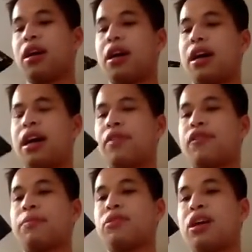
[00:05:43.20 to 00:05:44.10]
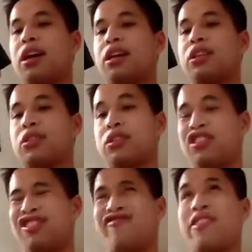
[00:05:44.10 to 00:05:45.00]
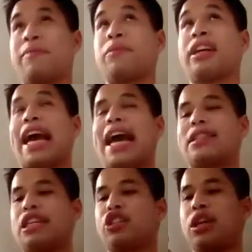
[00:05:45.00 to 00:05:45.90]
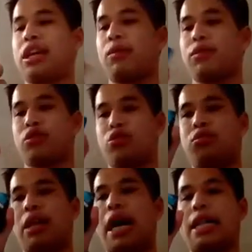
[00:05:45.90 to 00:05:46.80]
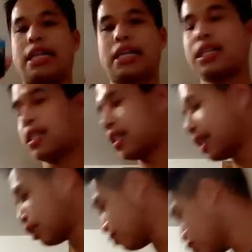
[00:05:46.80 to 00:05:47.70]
uh, from the from the gas station. It was two dollars this